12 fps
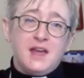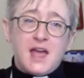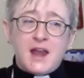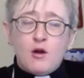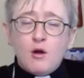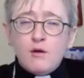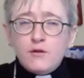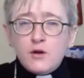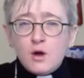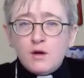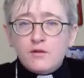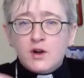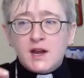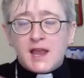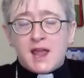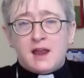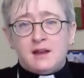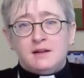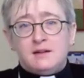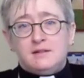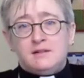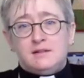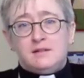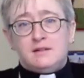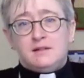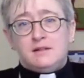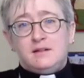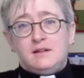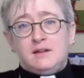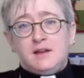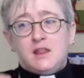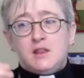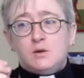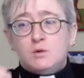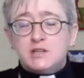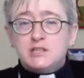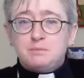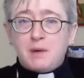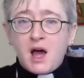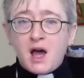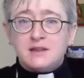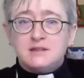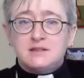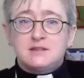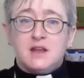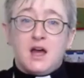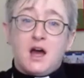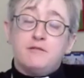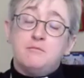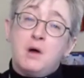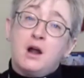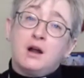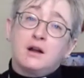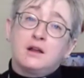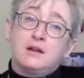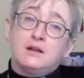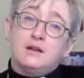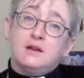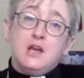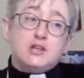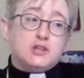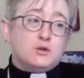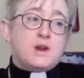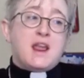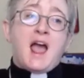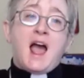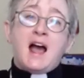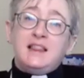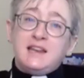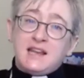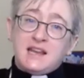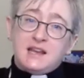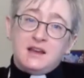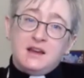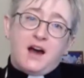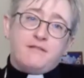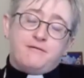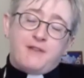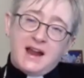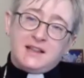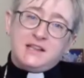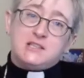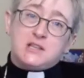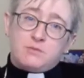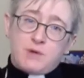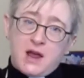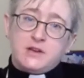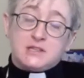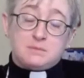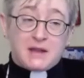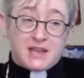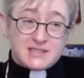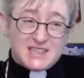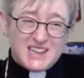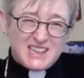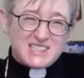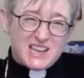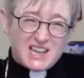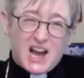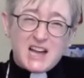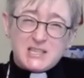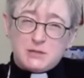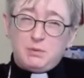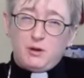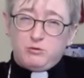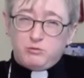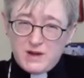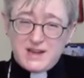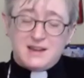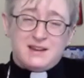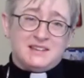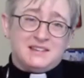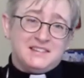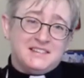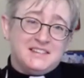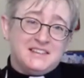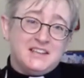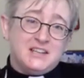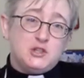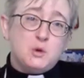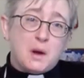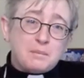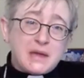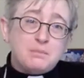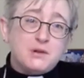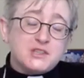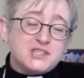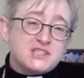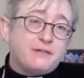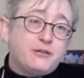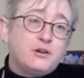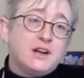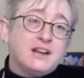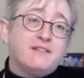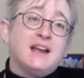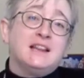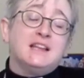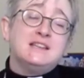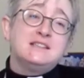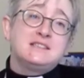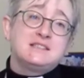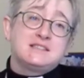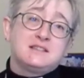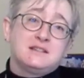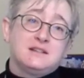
And over again, the response of Mark to the reality of violence around us, because it is a gospel written to a people suffering violence.